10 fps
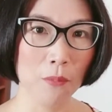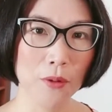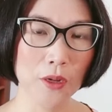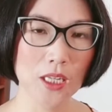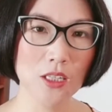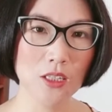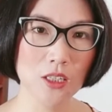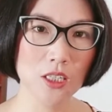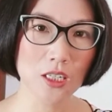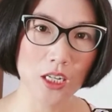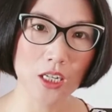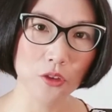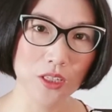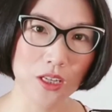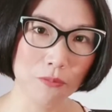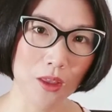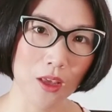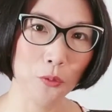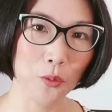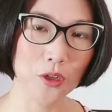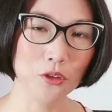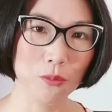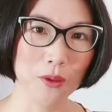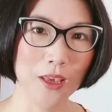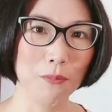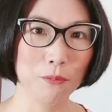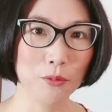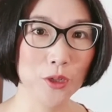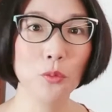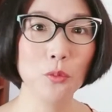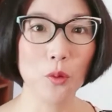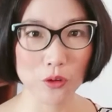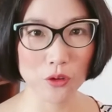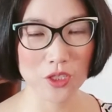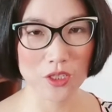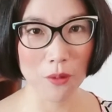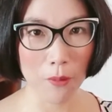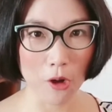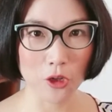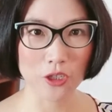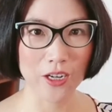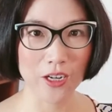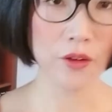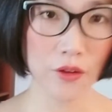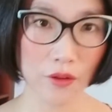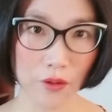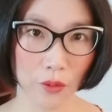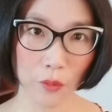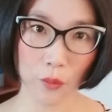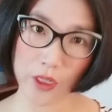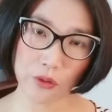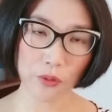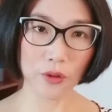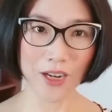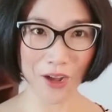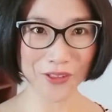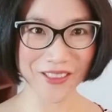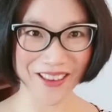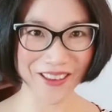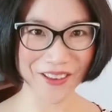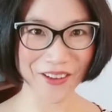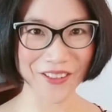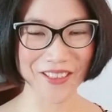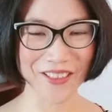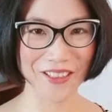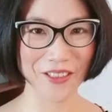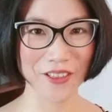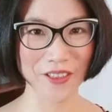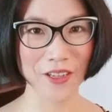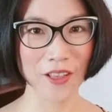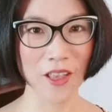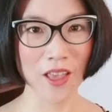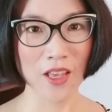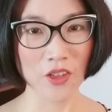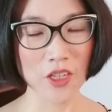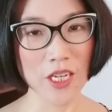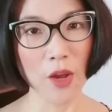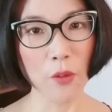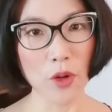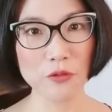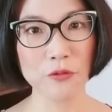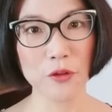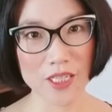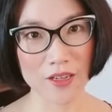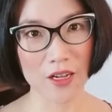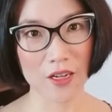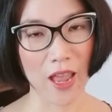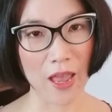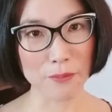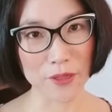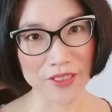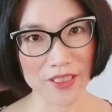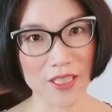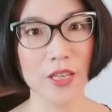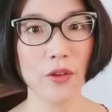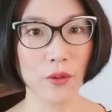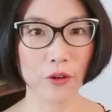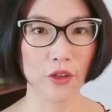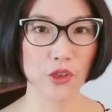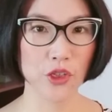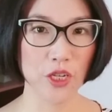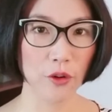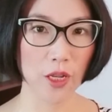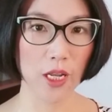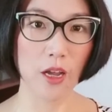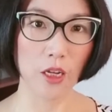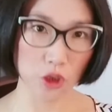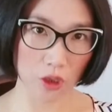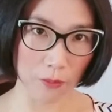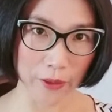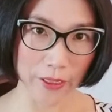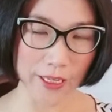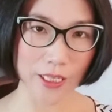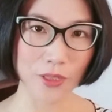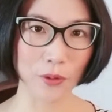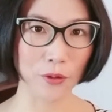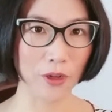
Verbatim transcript: But it's certainly not something you want to be brainwashed about, right? So what to look out in your research? Today I want to focus on MNC, or generally large companies or